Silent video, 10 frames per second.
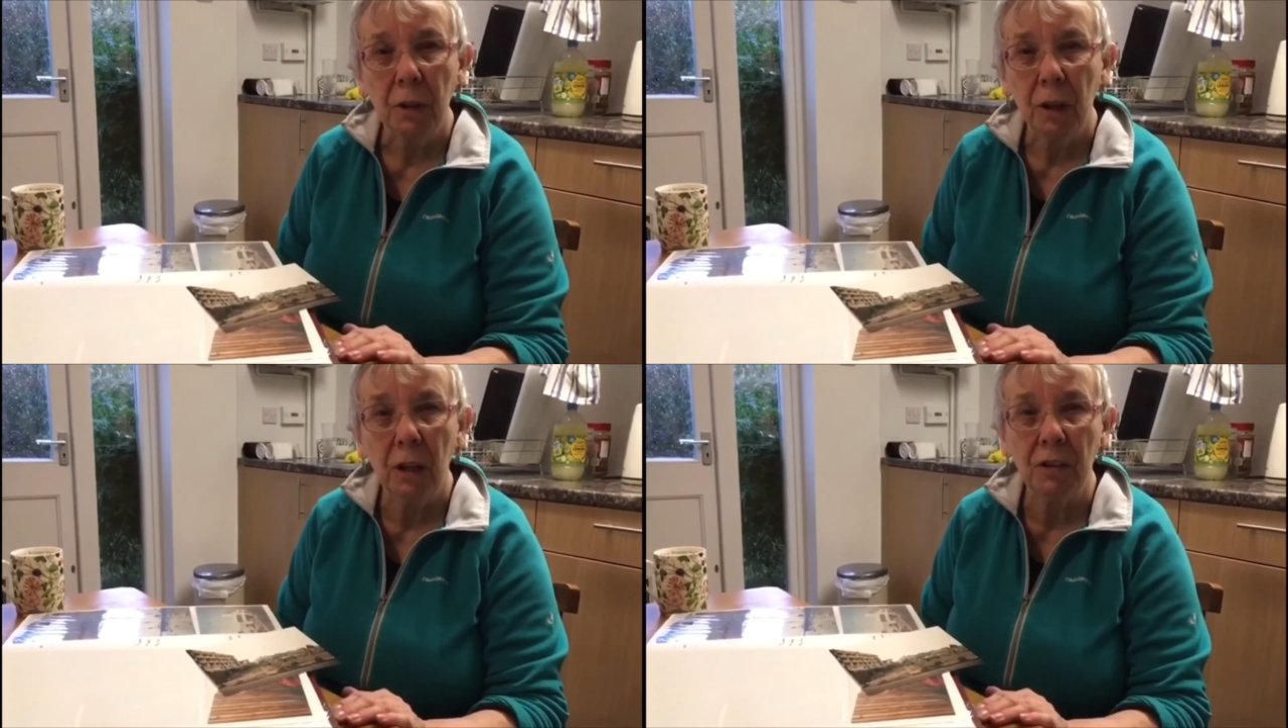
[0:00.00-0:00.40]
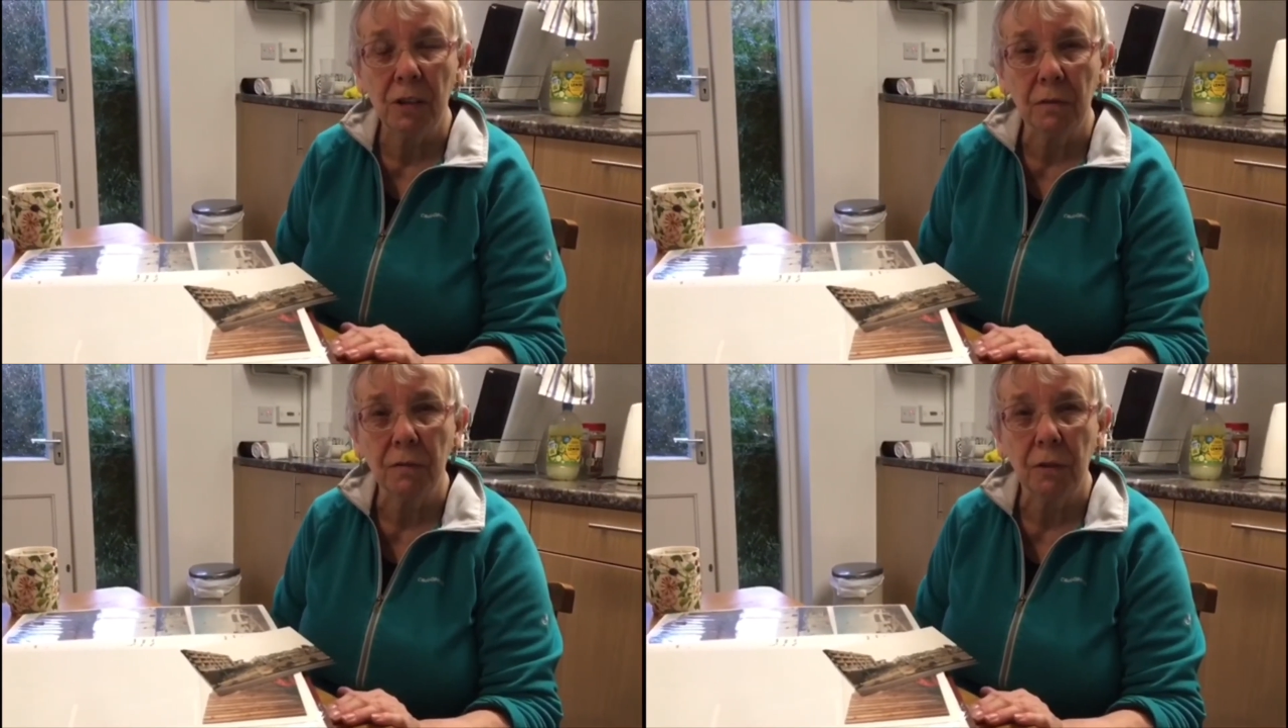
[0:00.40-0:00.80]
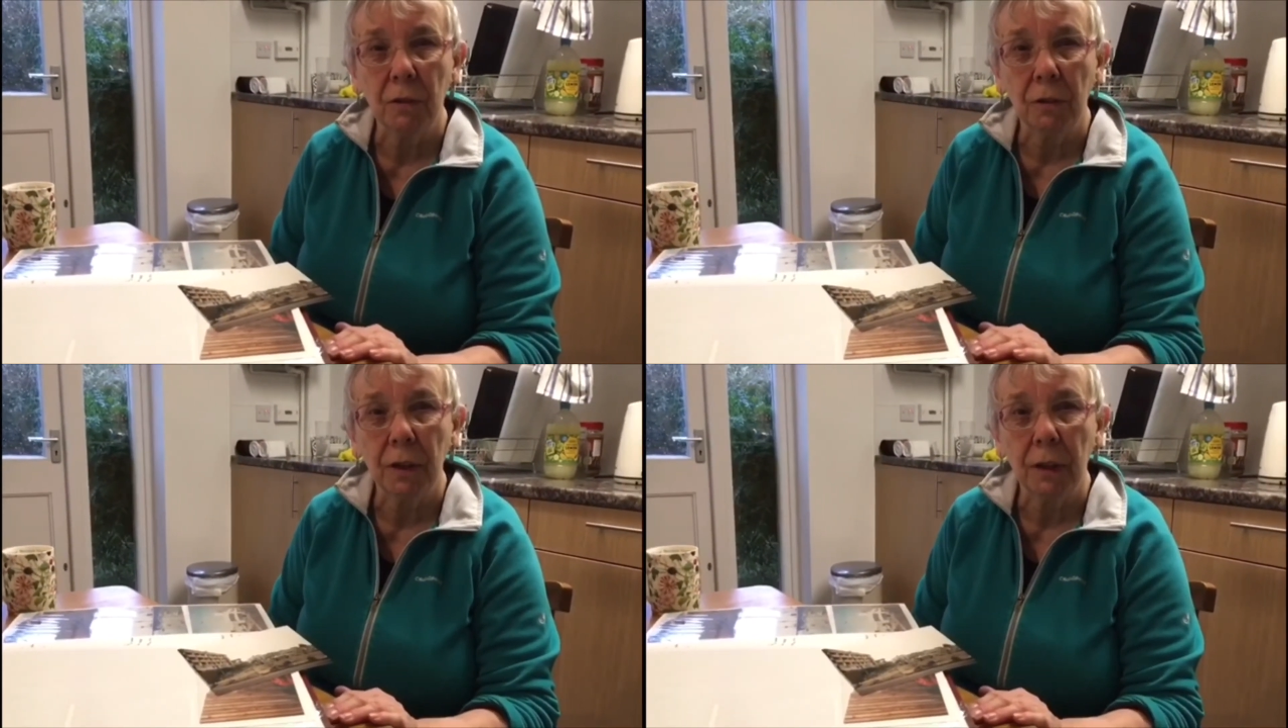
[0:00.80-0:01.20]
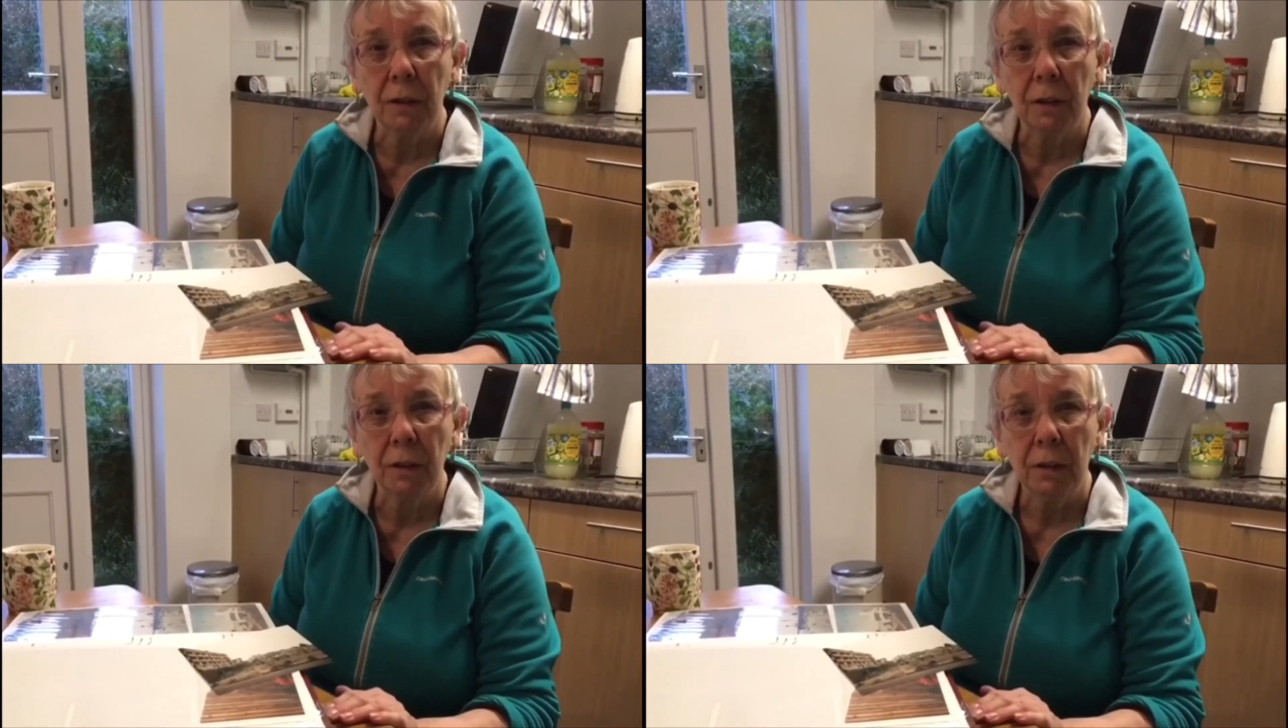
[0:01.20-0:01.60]
us and for all the
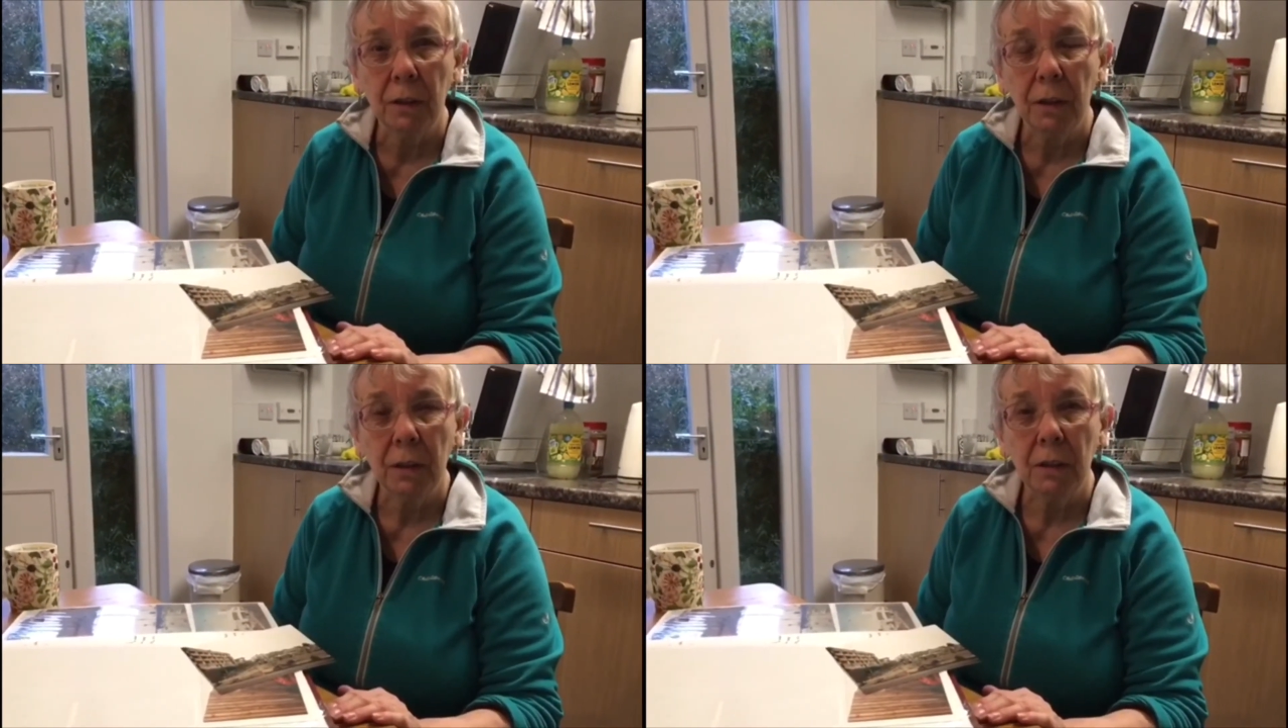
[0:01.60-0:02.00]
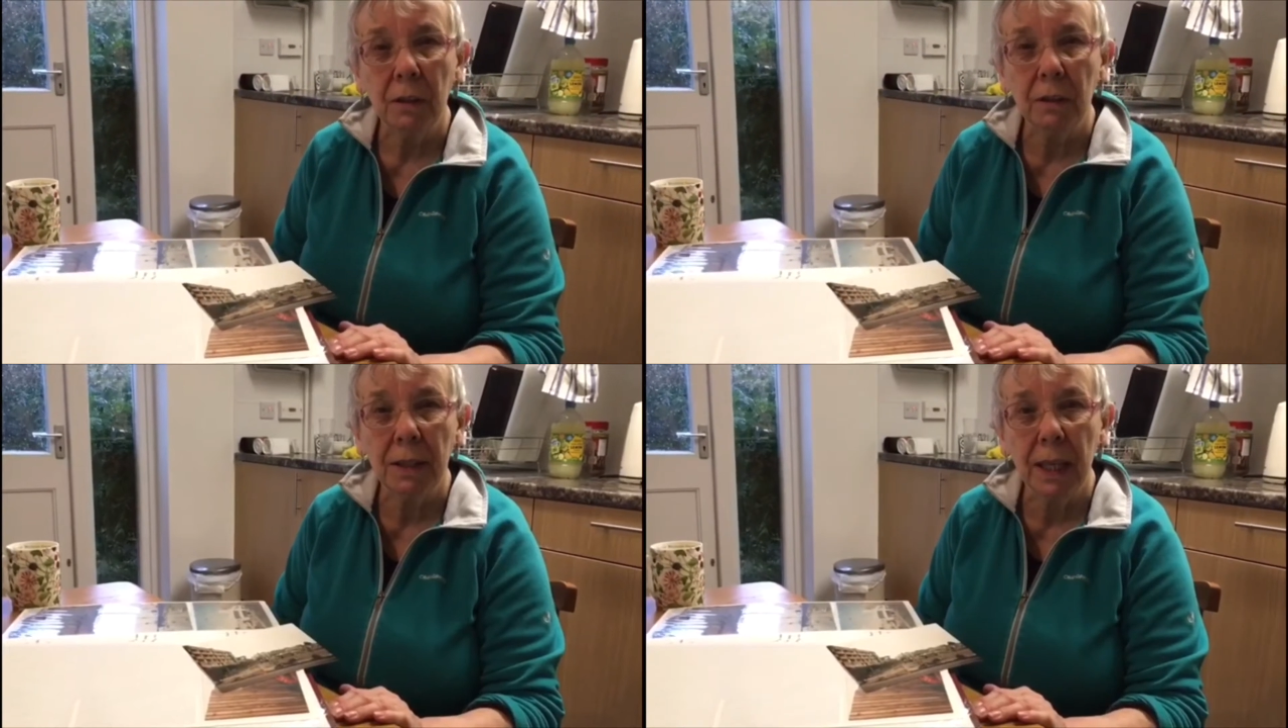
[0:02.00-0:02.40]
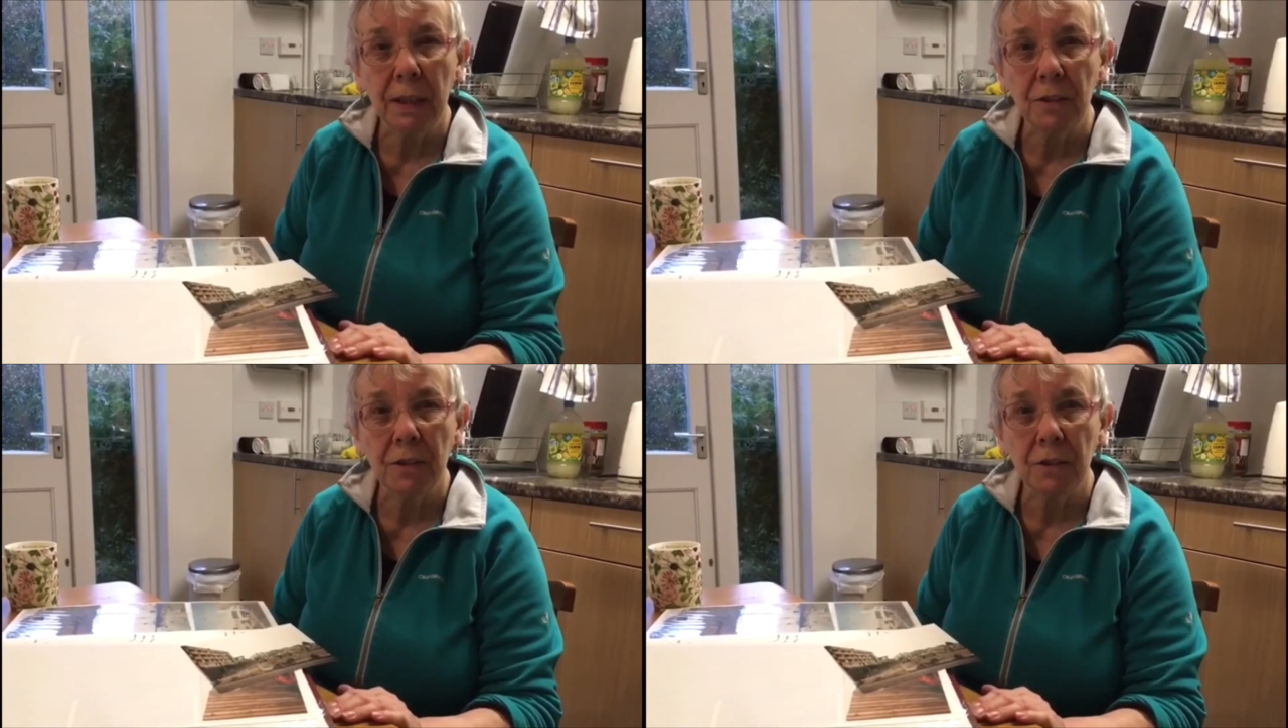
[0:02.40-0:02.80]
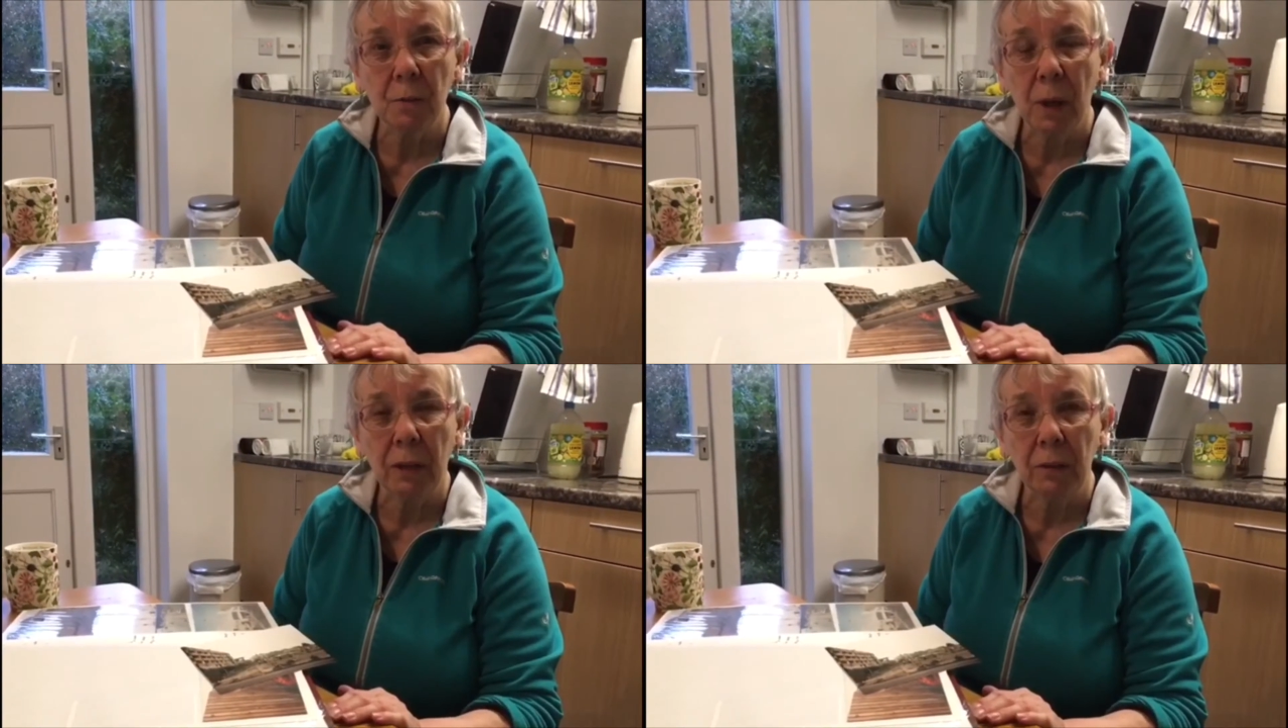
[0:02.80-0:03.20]
other tenants as
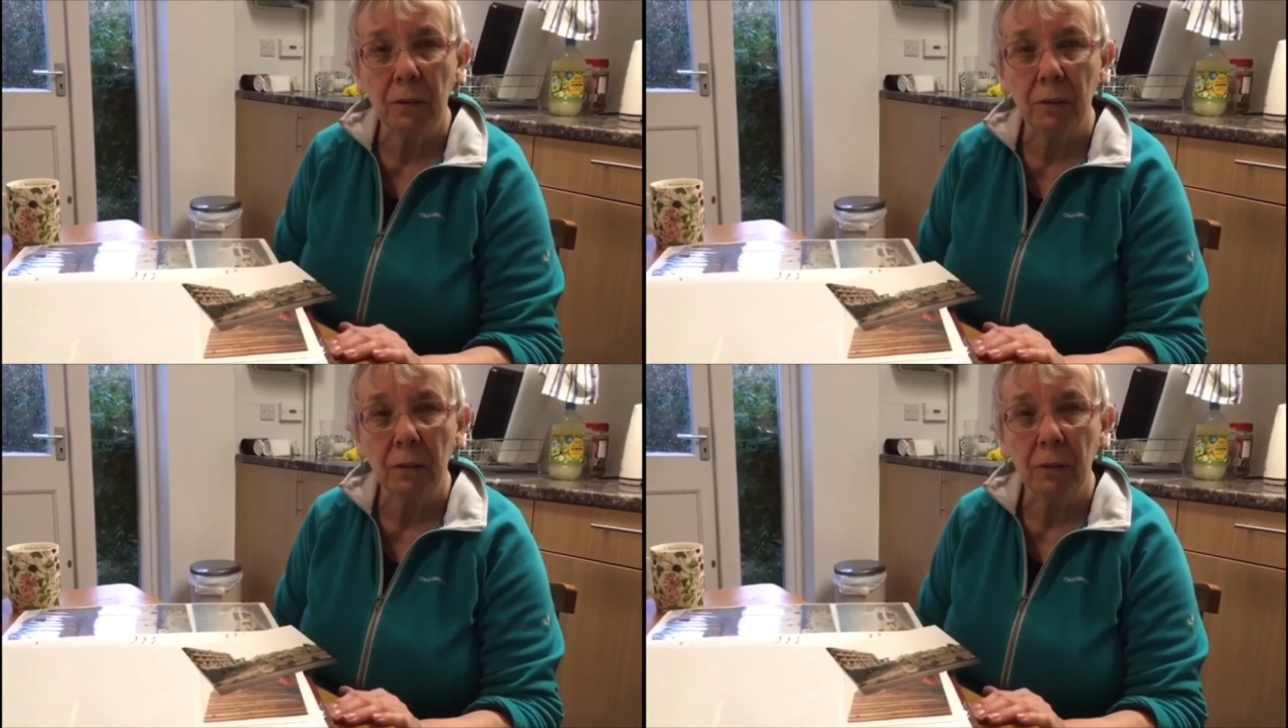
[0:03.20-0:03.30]
well.